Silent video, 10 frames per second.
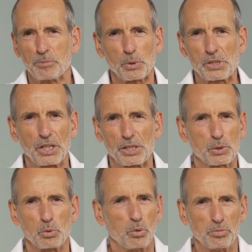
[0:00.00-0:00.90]

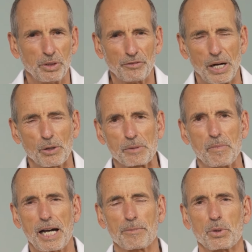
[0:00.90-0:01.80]
clench your fist,
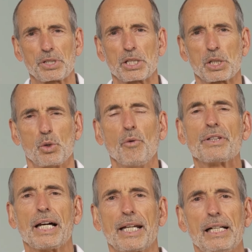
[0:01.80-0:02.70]
or hold your
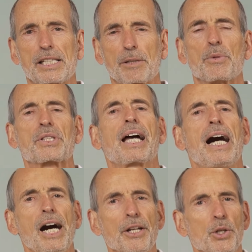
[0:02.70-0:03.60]
breath.
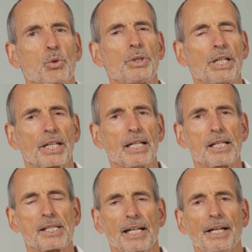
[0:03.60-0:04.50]
Just as